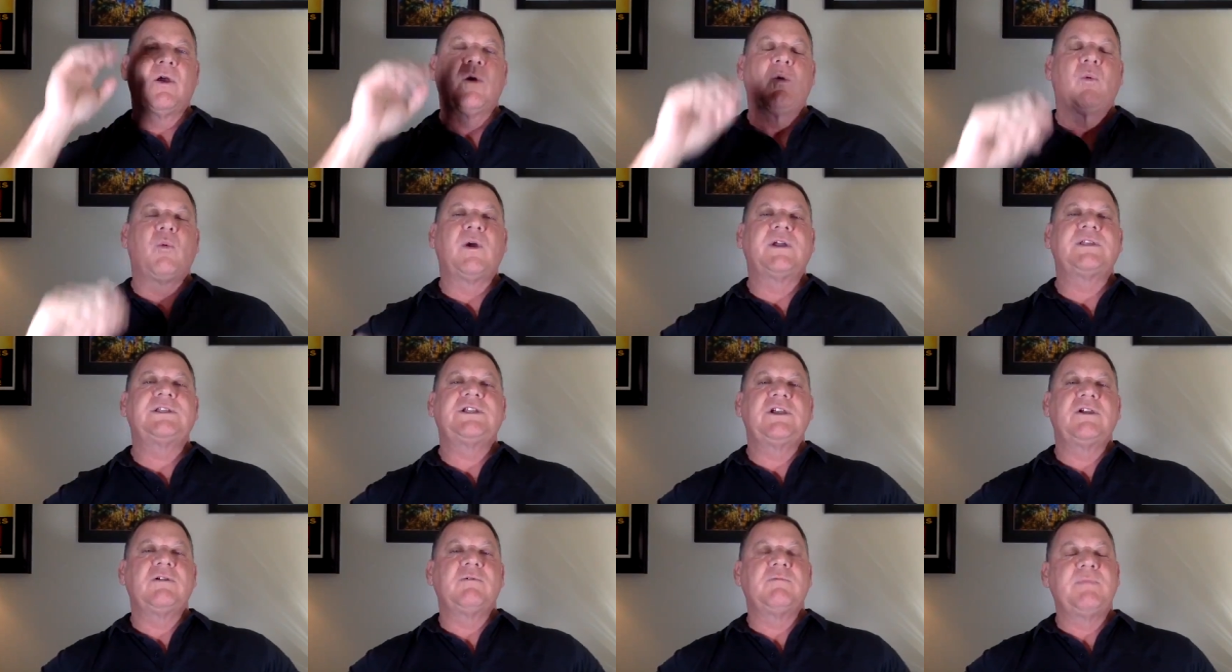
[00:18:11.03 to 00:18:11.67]
What
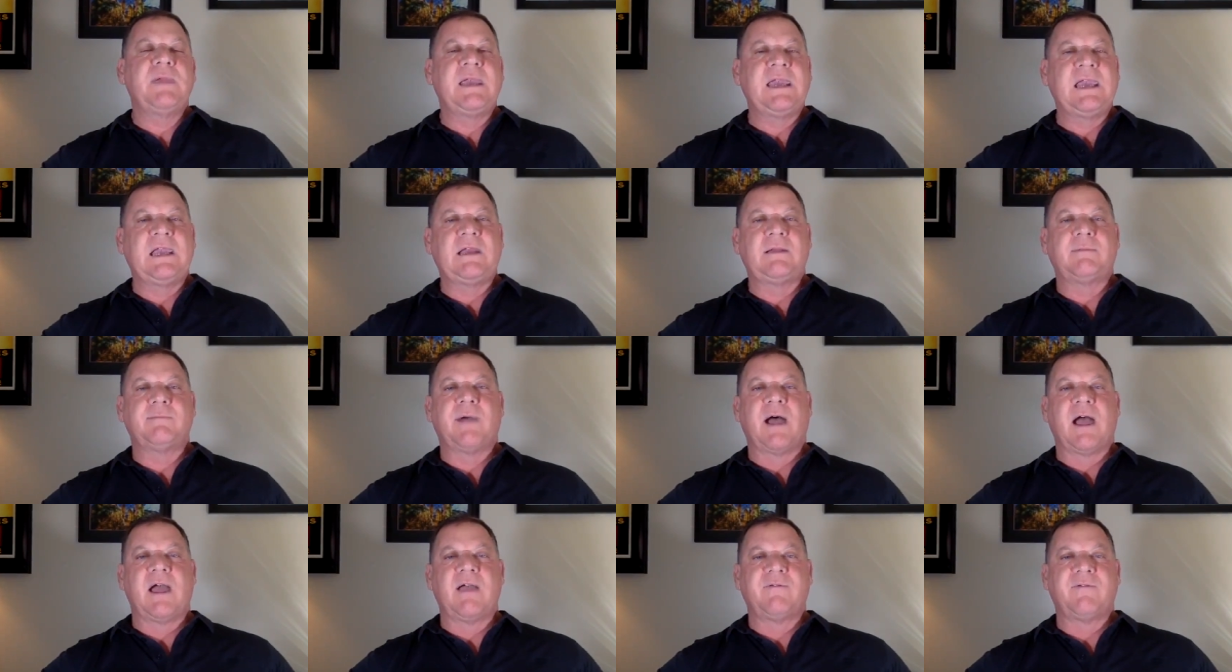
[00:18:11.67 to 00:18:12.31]
do you mean
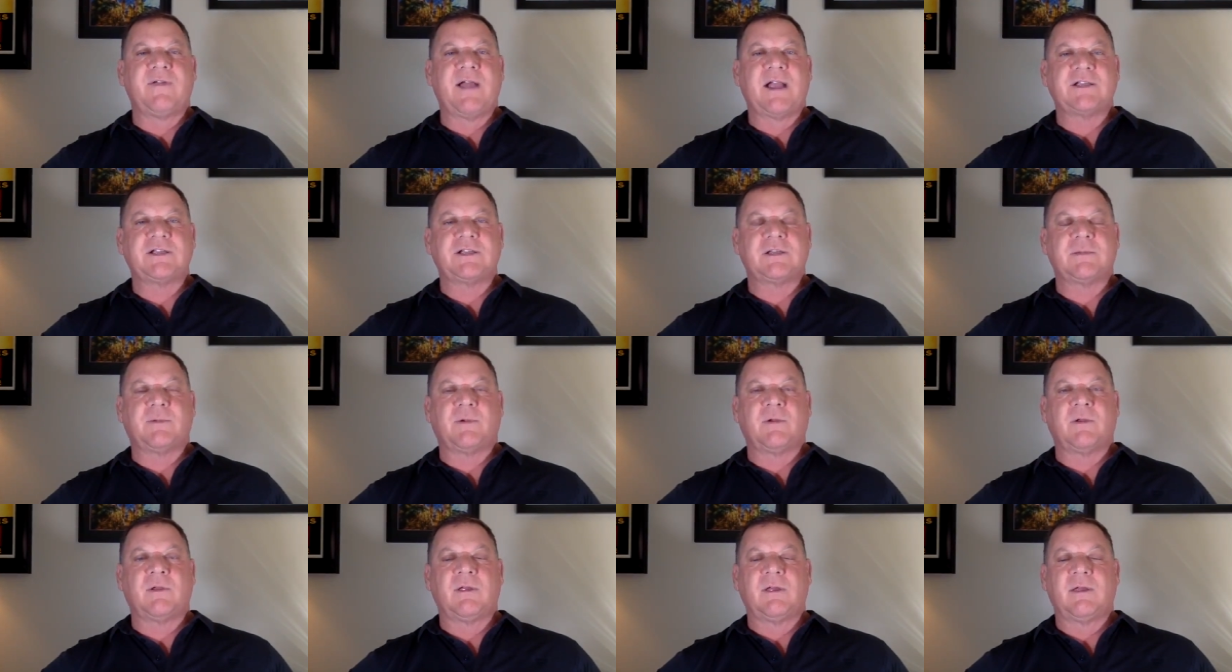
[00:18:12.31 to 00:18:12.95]
by a
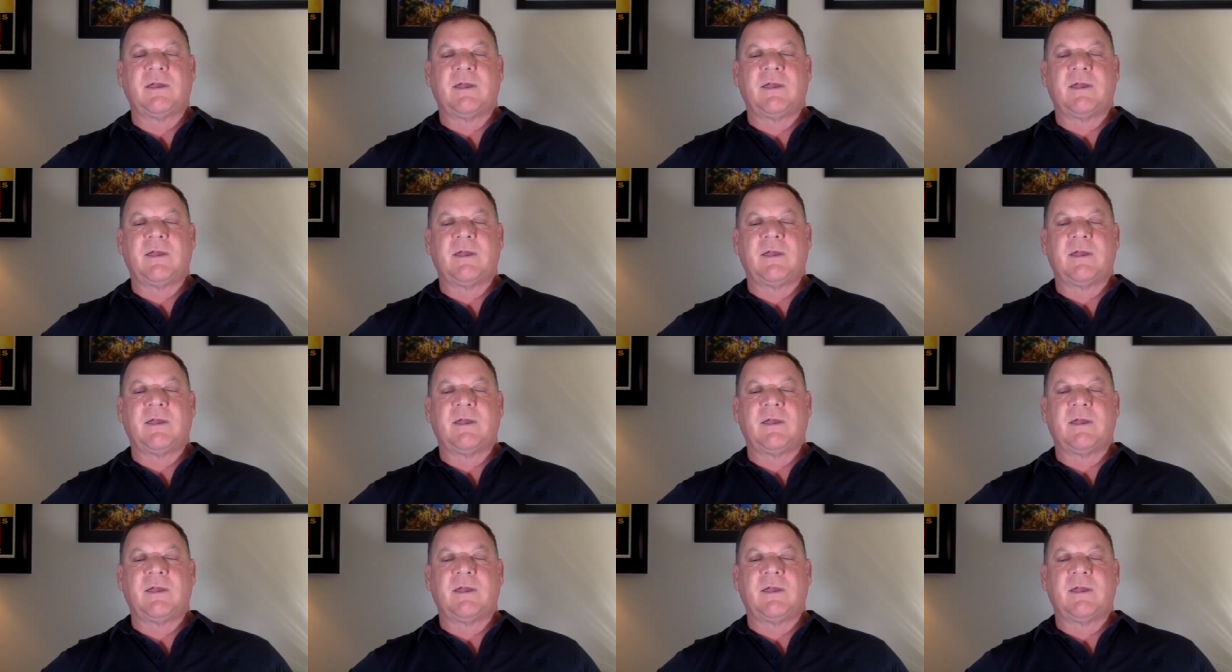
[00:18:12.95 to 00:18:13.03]
vegetable?